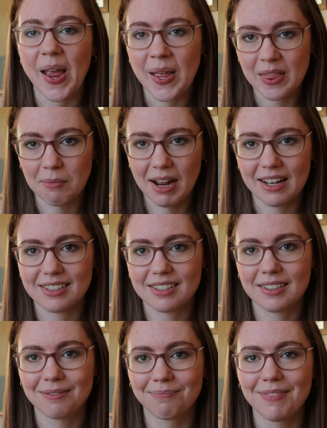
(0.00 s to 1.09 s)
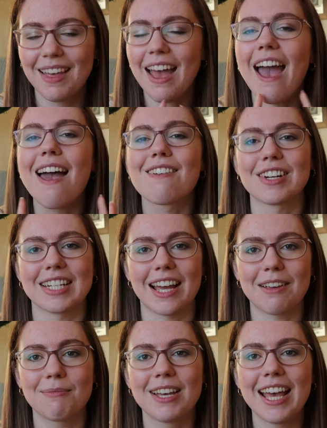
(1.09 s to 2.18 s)
in the mask. Every time.
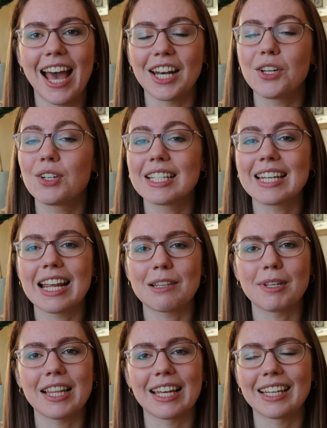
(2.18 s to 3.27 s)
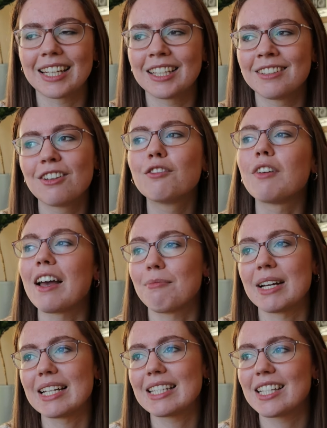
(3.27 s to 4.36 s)
And it usually takes me like five
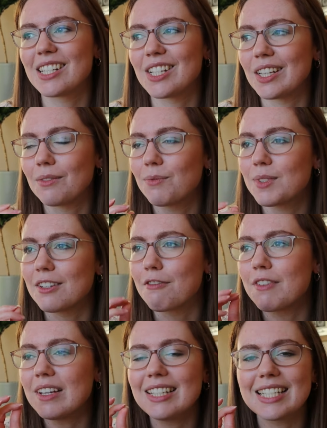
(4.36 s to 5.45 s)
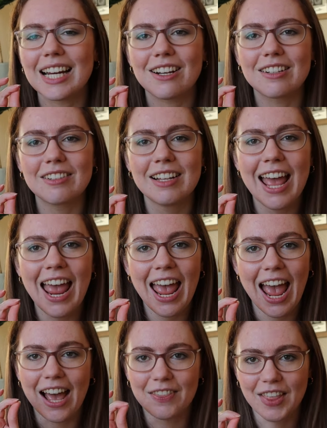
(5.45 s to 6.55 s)
minutes to, to feel the tickle
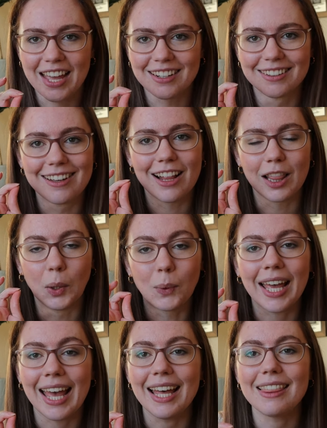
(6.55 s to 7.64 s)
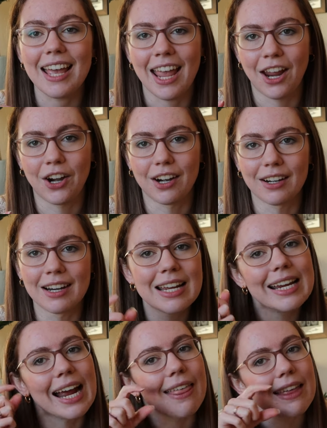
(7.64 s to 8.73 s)
and then locate the hair
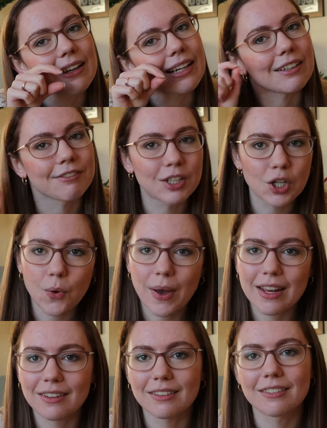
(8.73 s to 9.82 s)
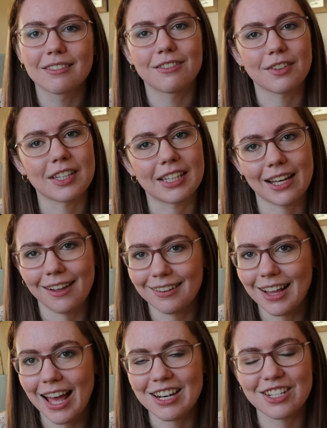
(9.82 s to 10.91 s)
and then kind of go in for the
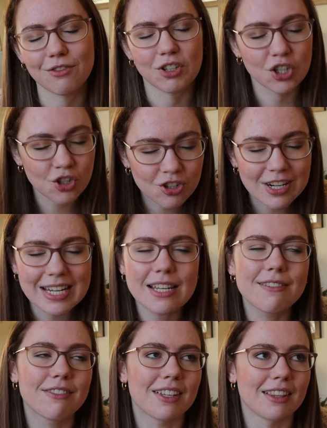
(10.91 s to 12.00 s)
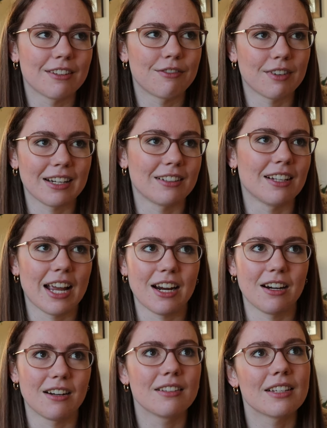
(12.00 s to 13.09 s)
kill and retrieve the final
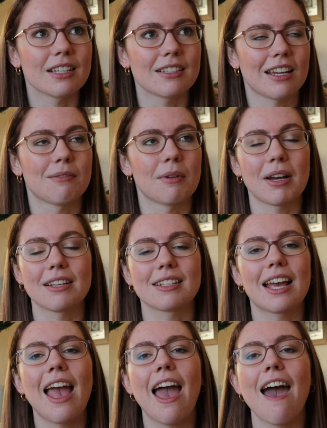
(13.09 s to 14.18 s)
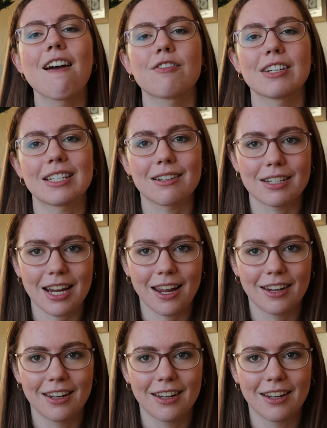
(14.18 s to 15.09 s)
hair that's in my mask every single day.